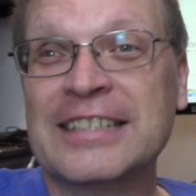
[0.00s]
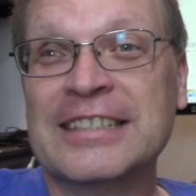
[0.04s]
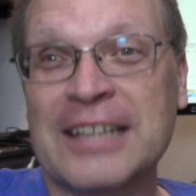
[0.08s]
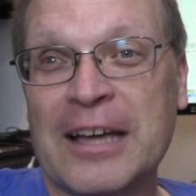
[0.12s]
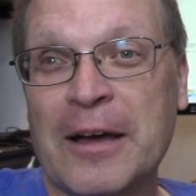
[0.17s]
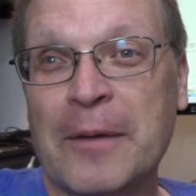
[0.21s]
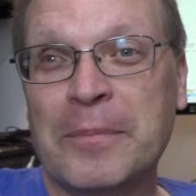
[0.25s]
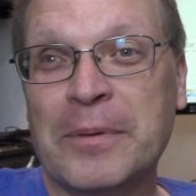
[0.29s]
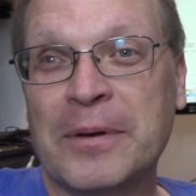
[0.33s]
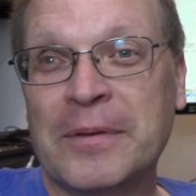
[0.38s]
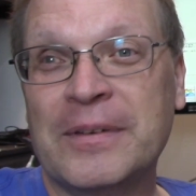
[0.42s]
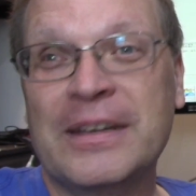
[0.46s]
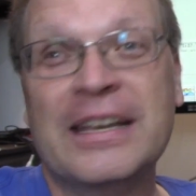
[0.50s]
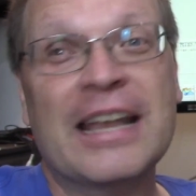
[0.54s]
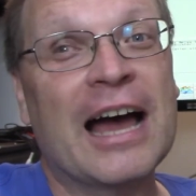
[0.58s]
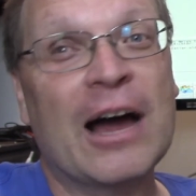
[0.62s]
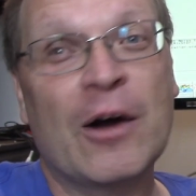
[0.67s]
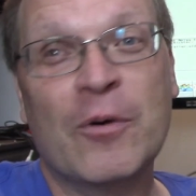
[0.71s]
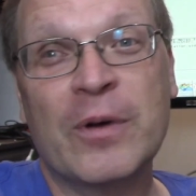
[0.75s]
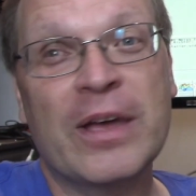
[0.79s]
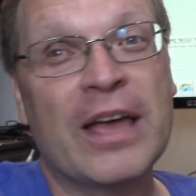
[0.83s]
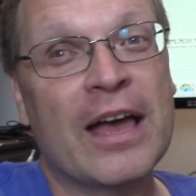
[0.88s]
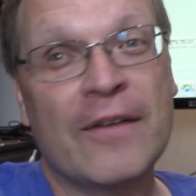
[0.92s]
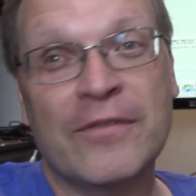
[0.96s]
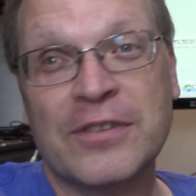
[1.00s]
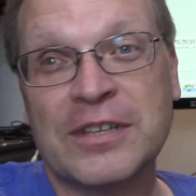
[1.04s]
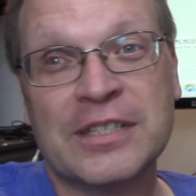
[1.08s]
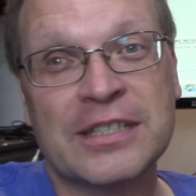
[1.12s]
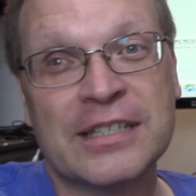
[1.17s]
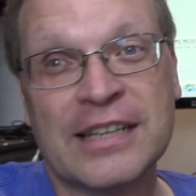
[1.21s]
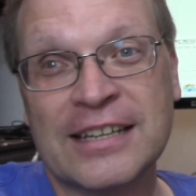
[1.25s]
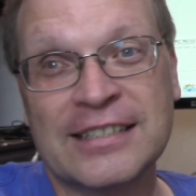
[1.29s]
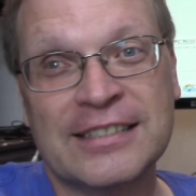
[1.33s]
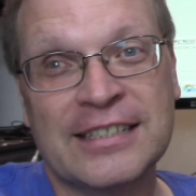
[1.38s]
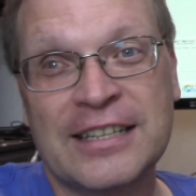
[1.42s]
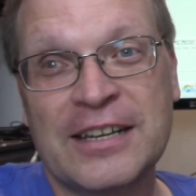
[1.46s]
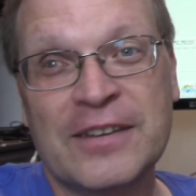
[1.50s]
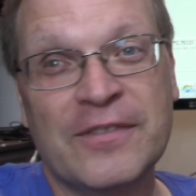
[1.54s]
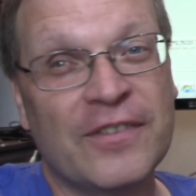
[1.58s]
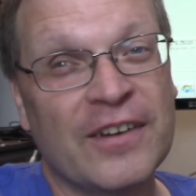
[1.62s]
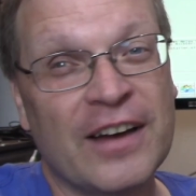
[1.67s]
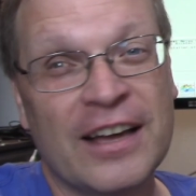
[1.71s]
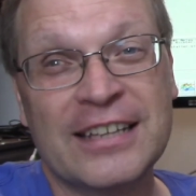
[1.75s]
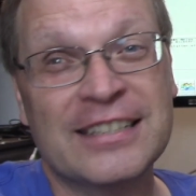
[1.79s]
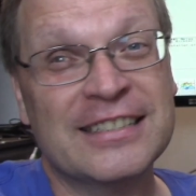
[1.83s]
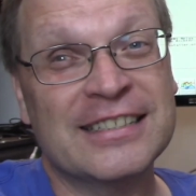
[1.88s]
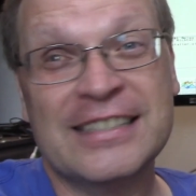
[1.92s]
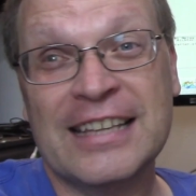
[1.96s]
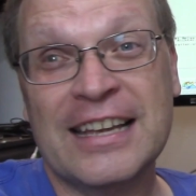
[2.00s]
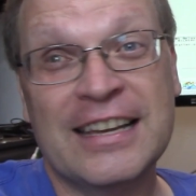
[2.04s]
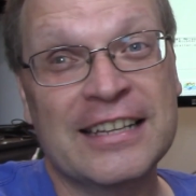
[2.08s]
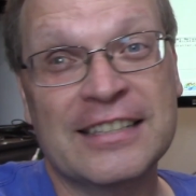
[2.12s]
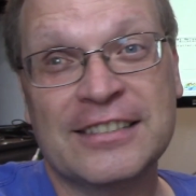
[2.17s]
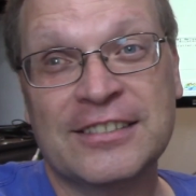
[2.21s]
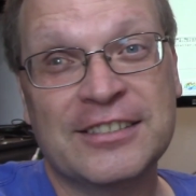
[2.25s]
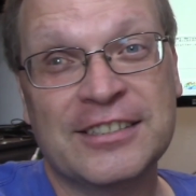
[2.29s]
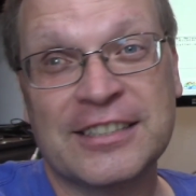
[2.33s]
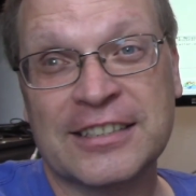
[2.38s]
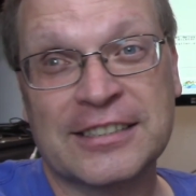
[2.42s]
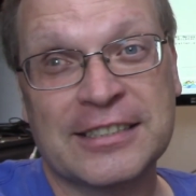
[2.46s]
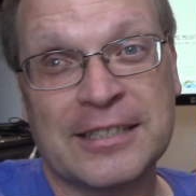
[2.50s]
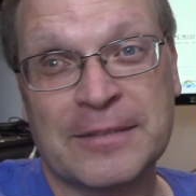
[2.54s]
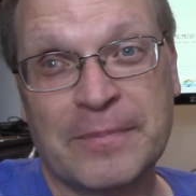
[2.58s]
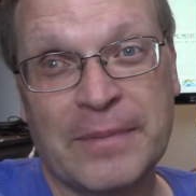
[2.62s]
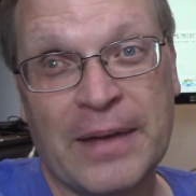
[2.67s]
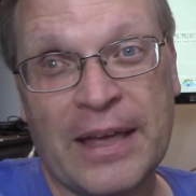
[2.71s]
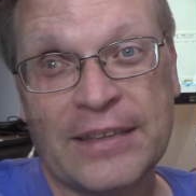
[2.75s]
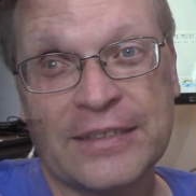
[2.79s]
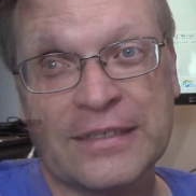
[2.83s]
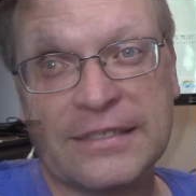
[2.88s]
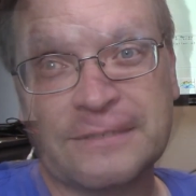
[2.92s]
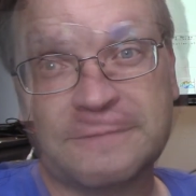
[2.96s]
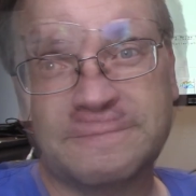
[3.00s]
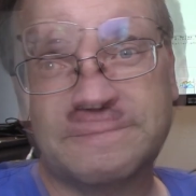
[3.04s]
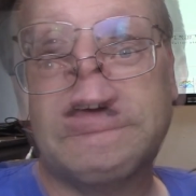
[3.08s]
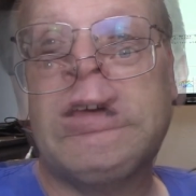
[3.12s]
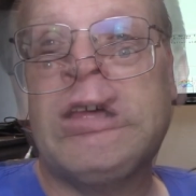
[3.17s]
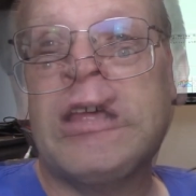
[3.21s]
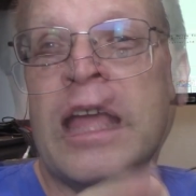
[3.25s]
up. Now we have a SCSI device that is just a mess.